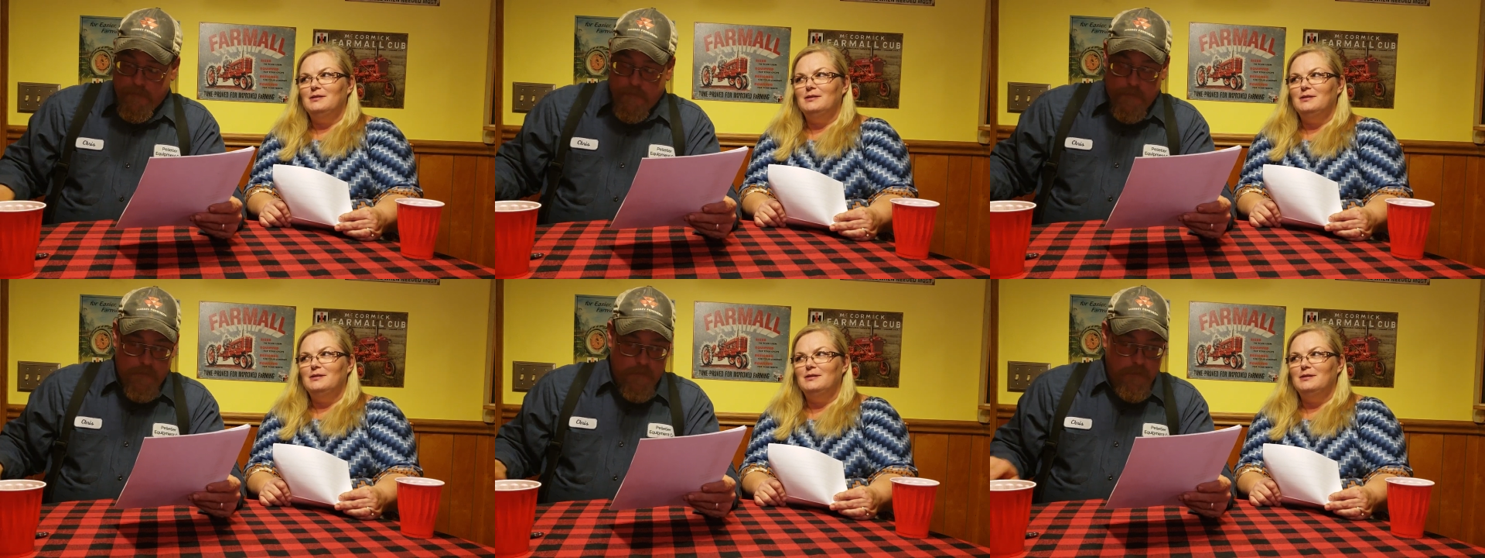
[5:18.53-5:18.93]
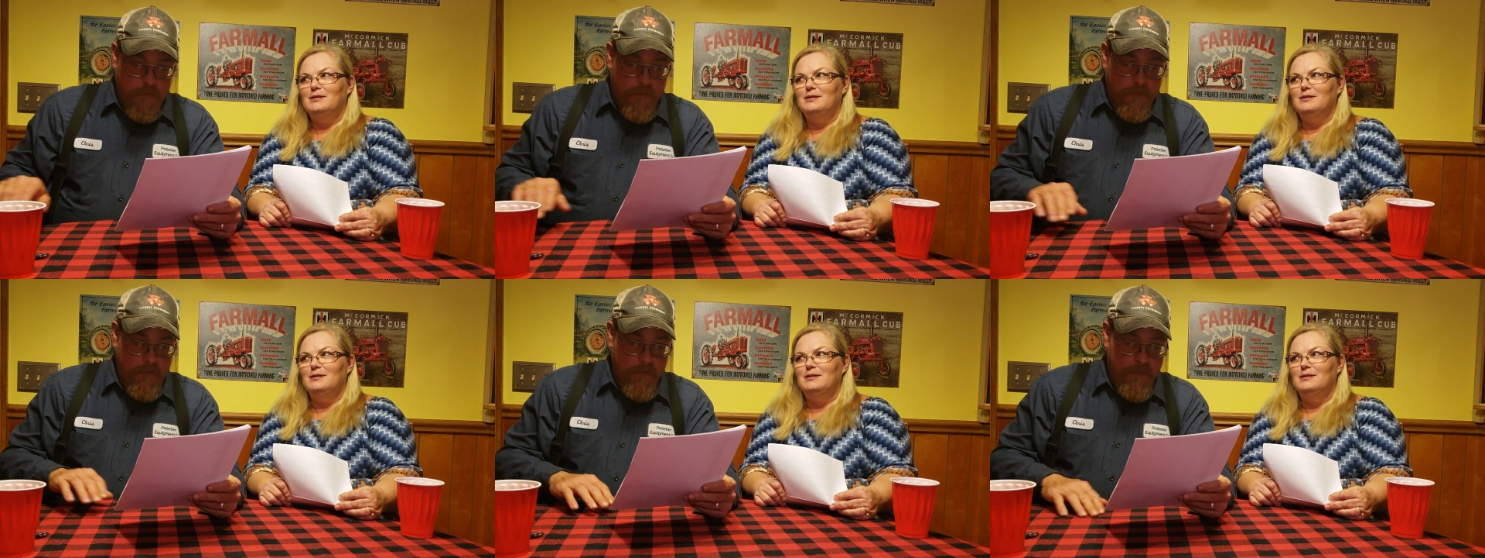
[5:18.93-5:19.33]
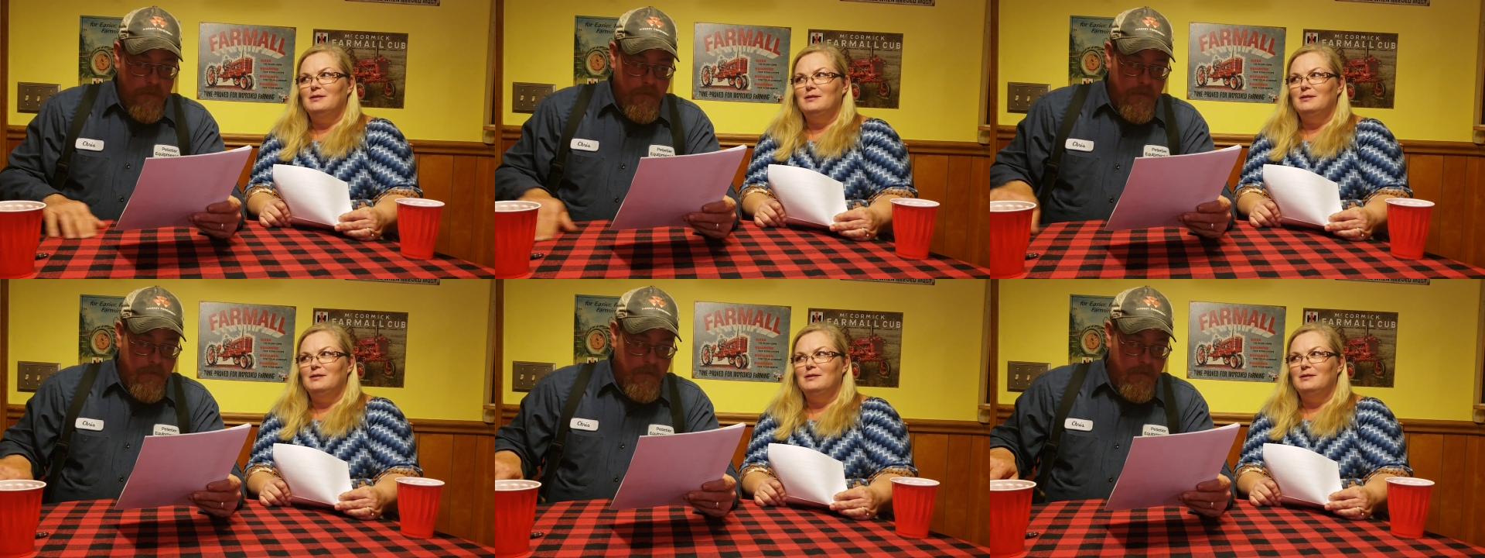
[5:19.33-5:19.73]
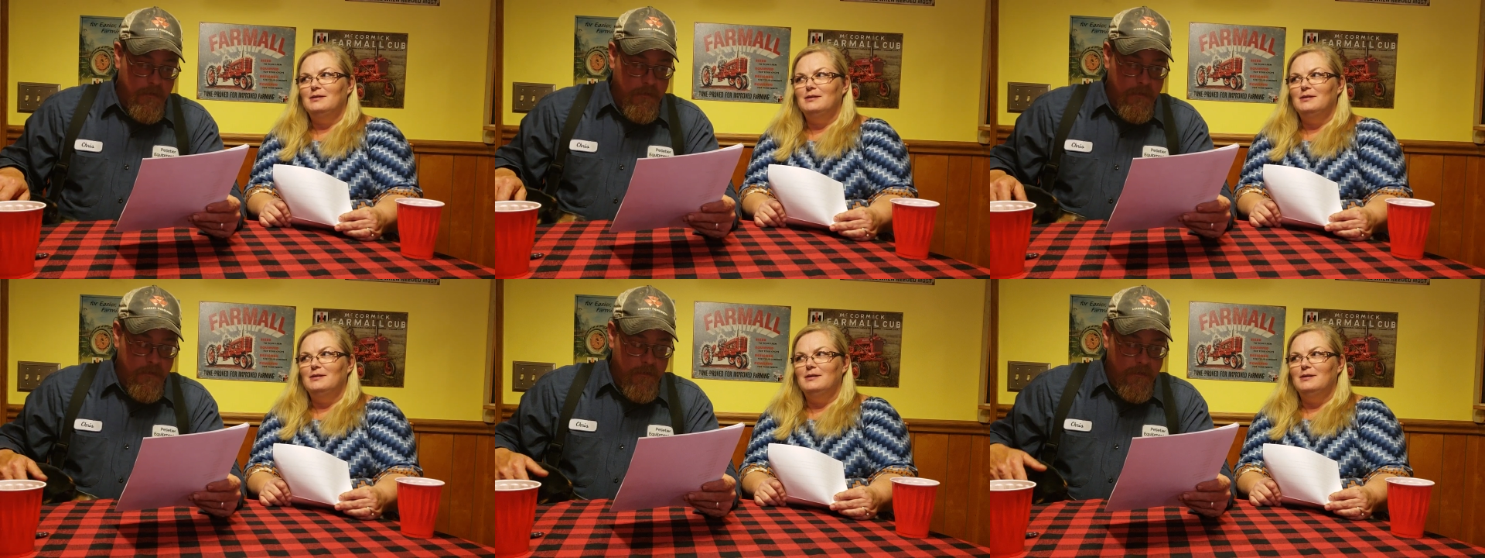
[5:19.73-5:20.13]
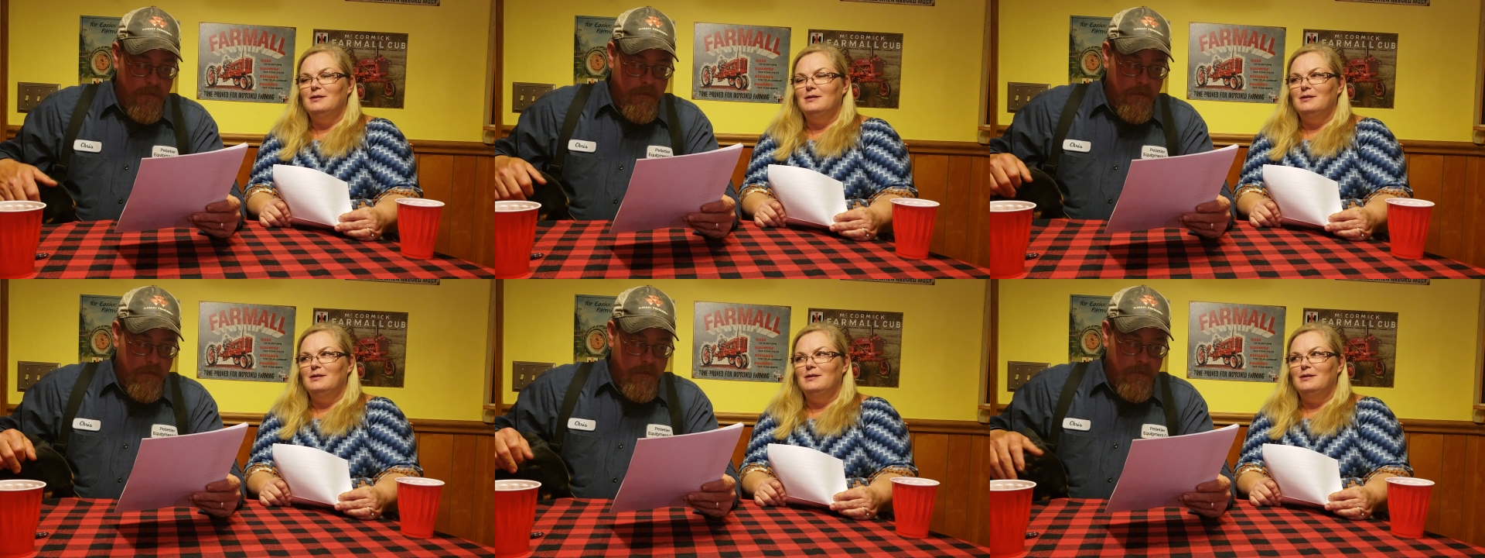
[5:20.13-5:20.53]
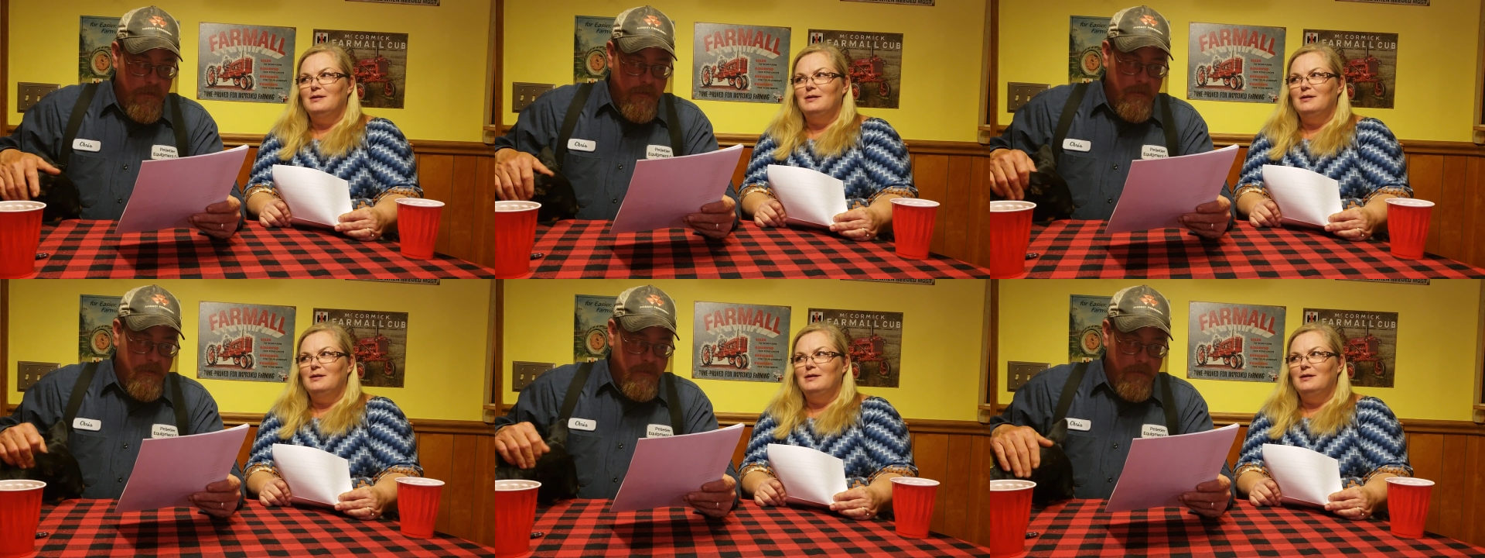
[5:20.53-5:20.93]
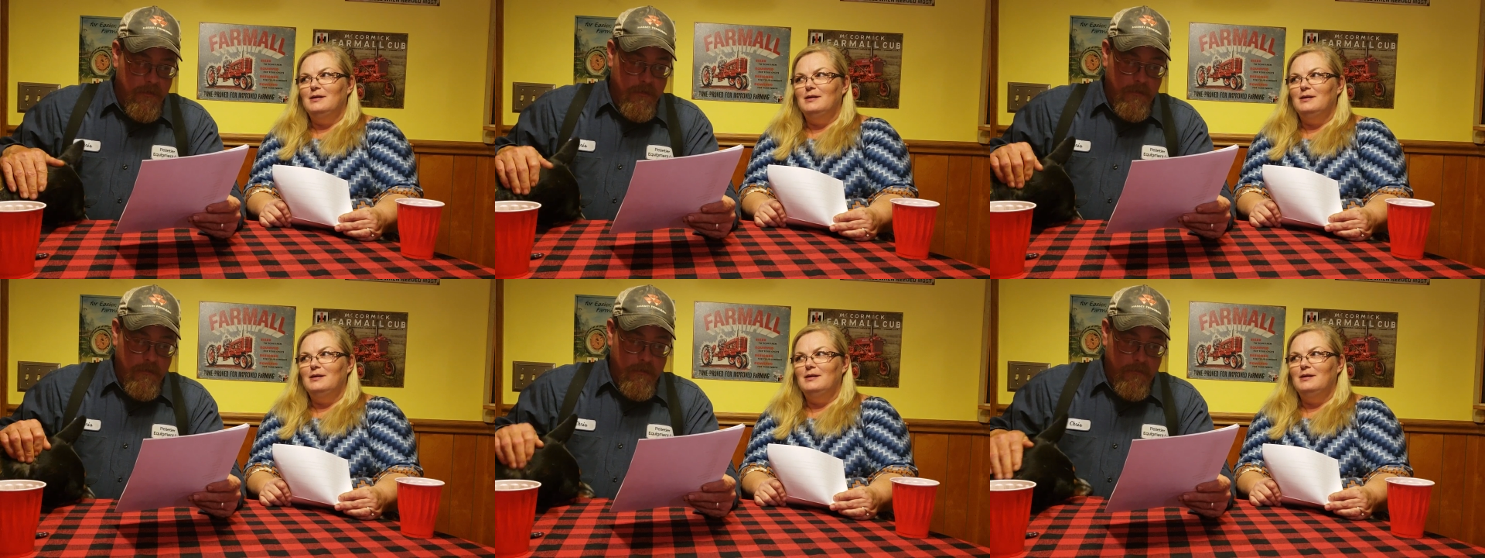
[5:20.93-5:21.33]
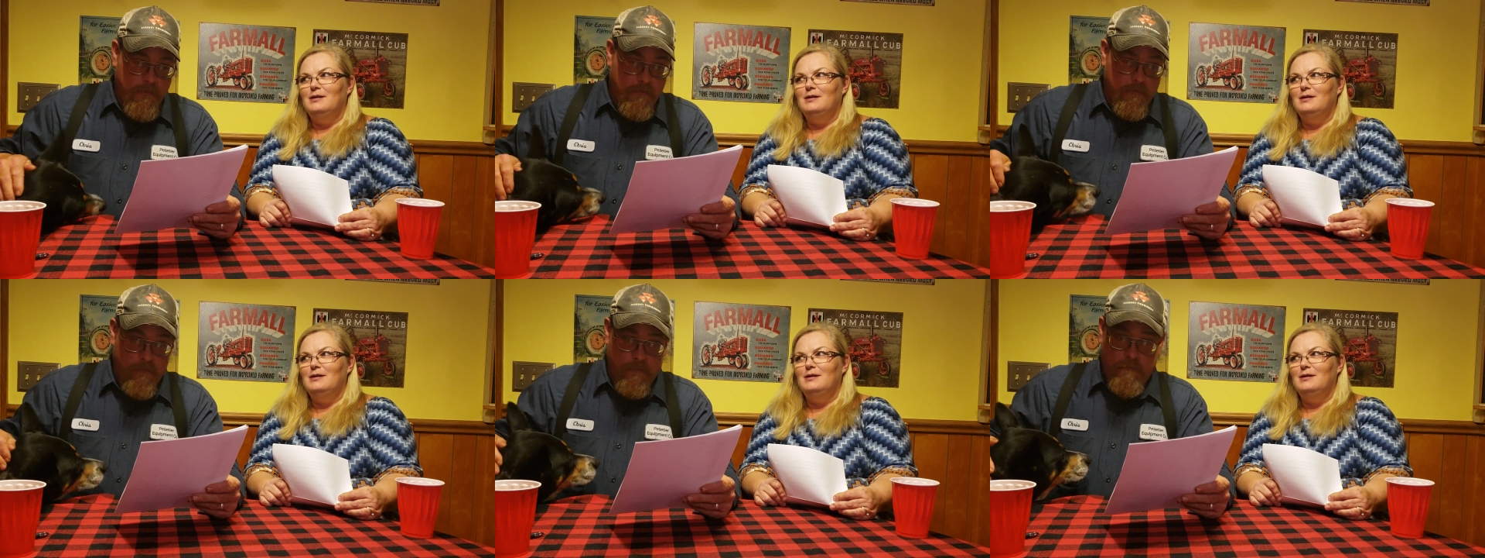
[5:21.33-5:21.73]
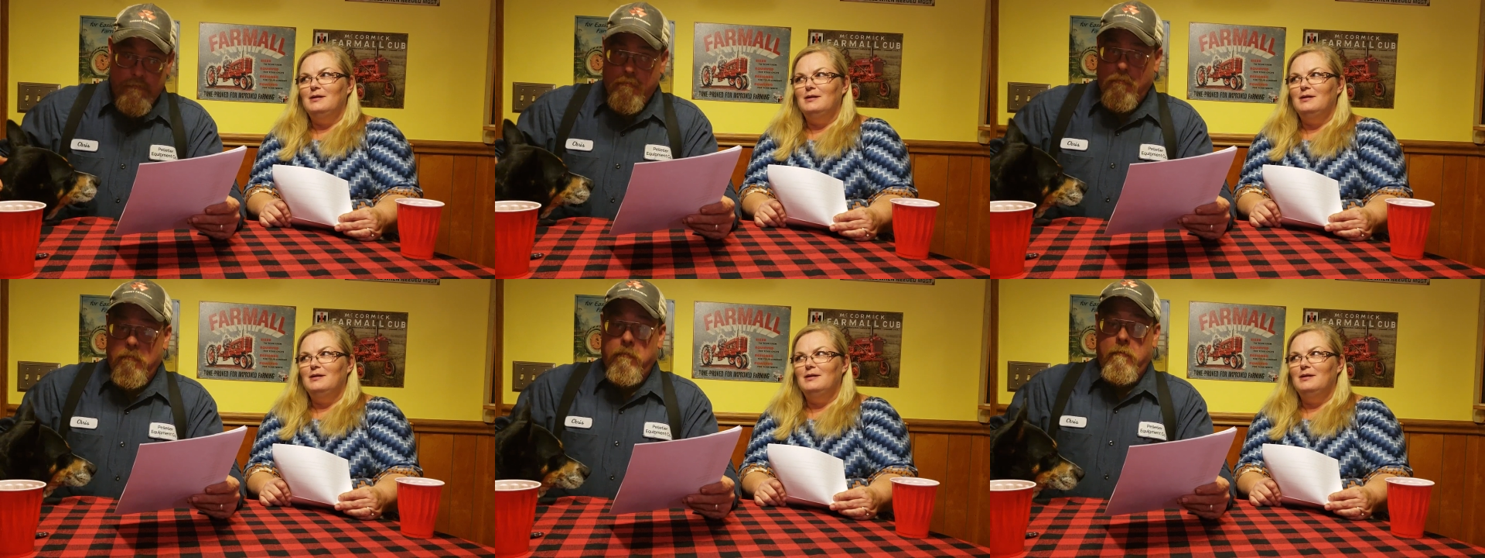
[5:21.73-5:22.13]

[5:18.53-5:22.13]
(no one is talking)